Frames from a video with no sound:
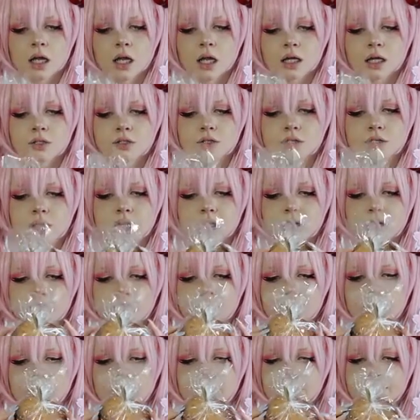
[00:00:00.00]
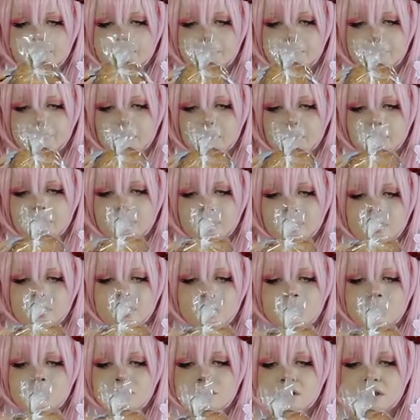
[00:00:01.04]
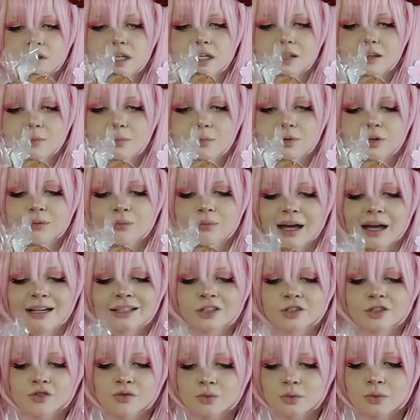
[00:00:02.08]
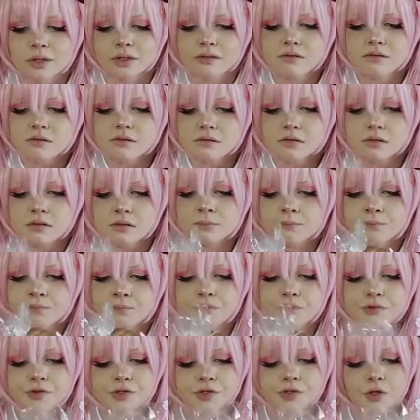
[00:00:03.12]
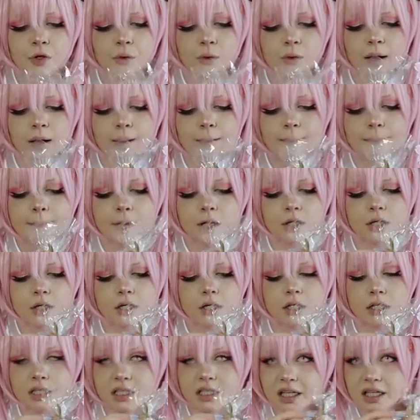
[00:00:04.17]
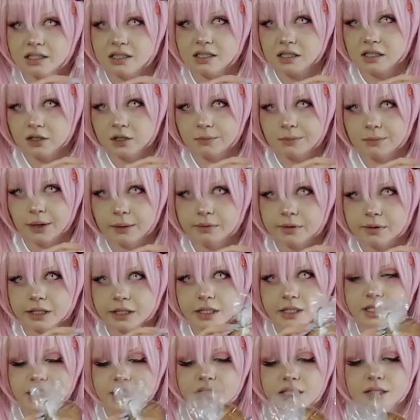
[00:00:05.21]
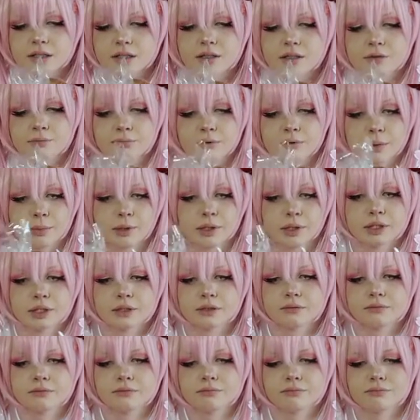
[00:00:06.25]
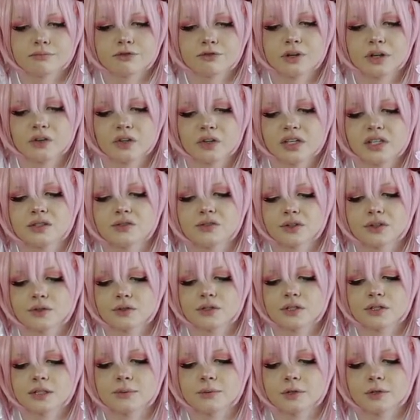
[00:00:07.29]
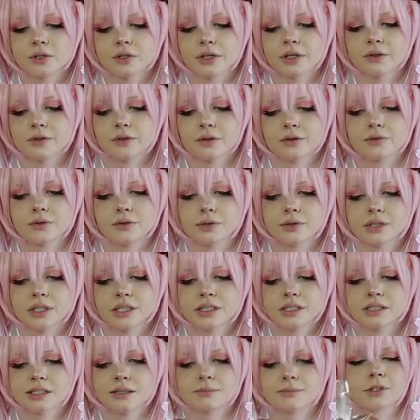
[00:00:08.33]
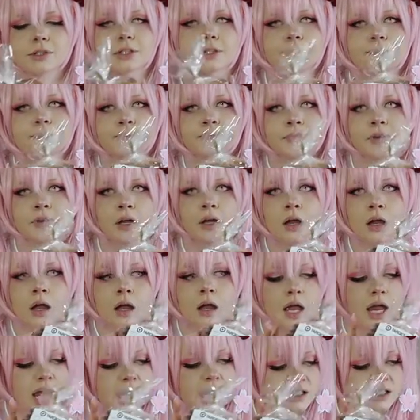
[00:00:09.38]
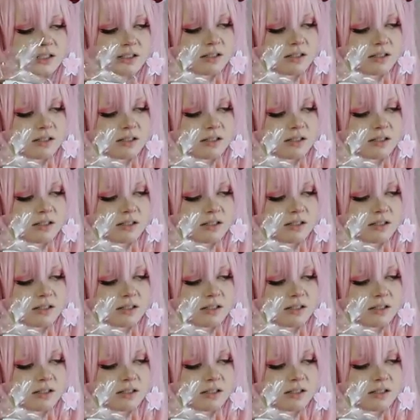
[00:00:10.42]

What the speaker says: and they are very thin, just like the prepackaged ones. So I'm guessing they're probably gonna at least feel similar. I don't know if they'll taste similar. And